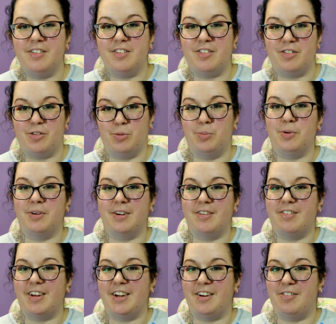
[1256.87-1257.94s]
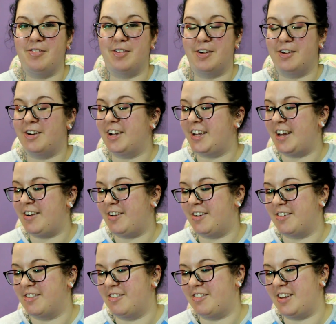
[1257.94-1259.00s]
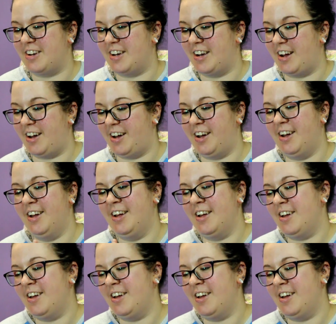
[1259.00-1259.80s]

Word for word: Super excited for her to get hers and uh,